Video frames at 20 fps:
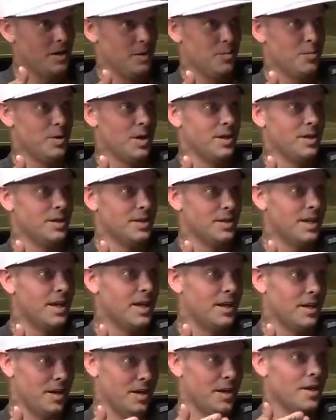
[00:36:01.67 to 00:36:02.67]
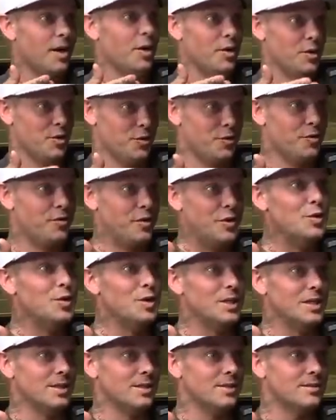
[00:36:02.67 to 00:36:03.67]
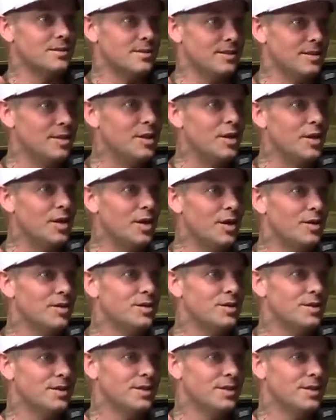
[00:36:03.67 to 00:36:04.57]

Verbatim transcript: about, about it, like talking about about feelings, mm-hmm. you know.